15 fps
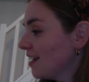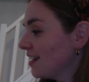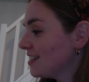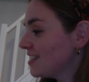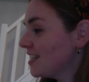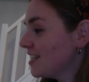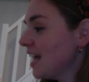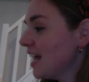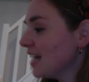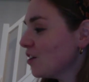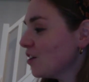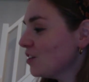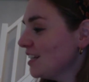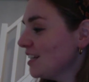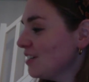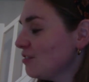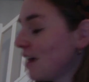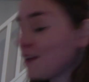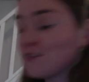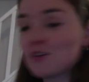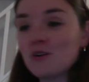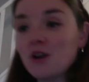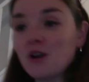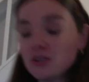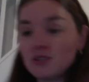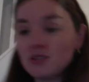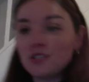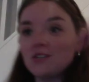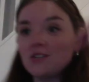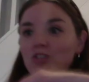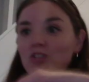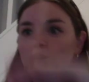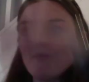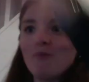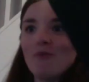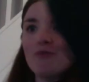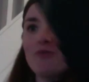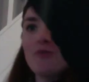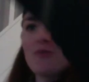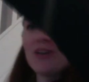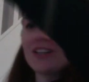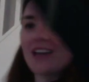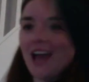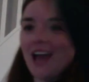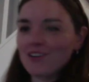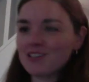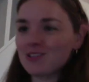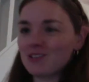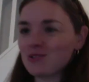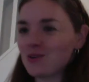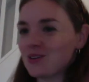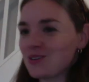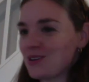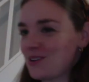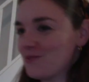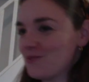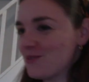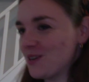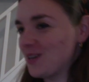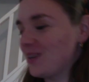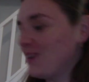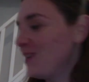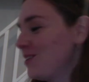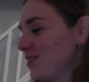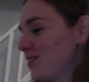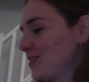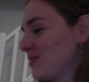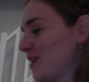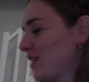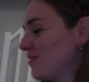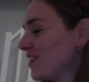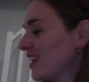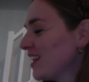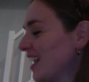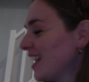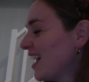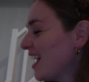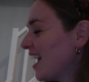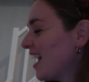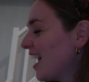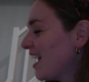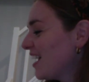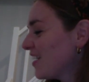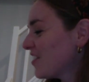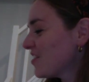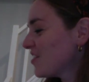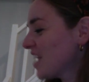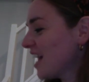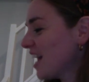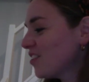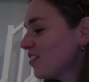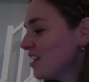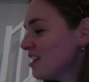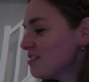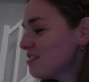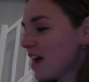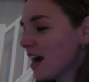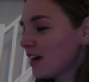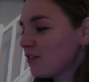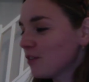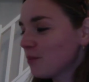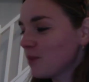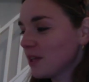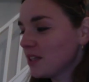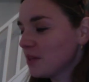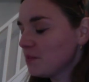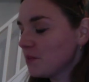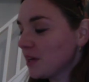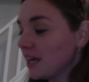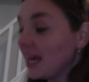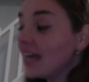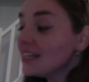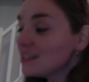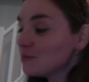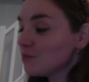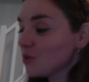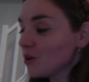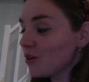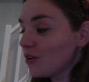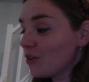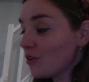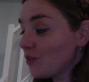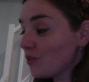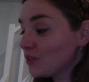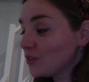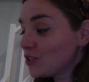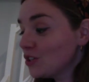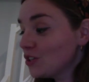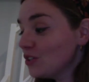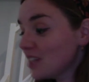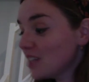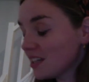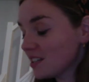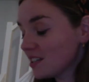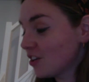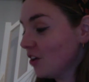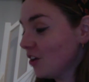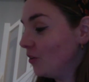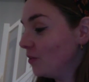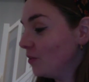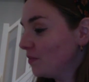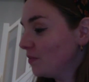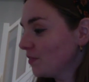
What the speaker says: She had only arrived. So you see, you jump from one character to another as well. She had only arrived from Edinburgh 2 days ago.